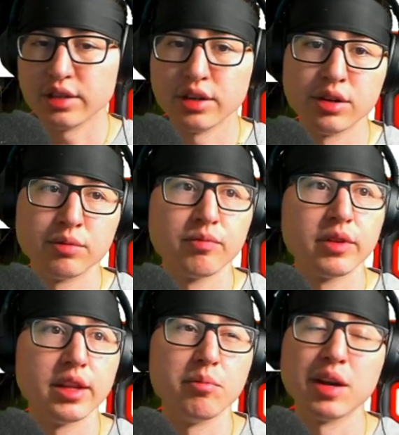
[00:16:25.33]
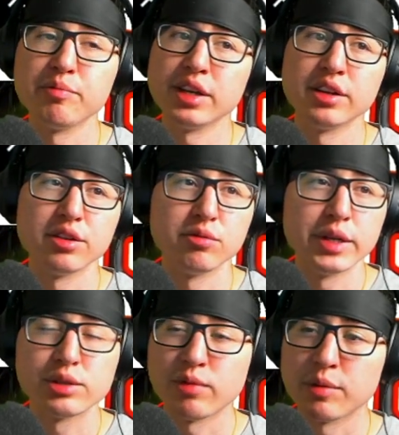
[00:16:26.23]
that might be another
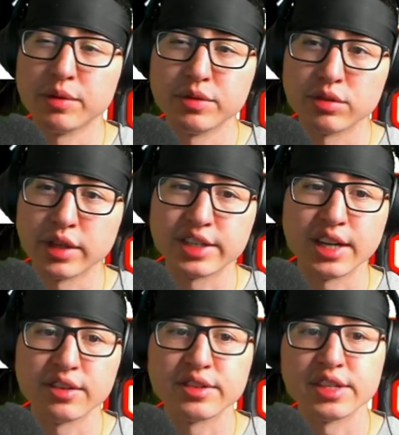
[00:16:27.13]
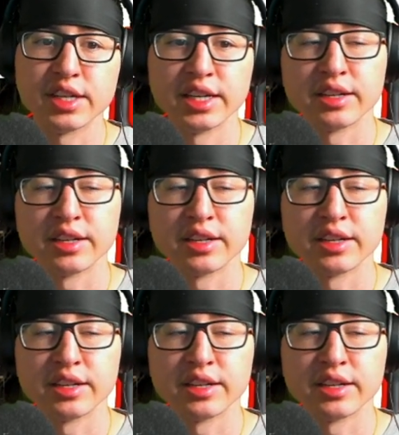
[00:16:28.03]
reason why people don't like Town and City,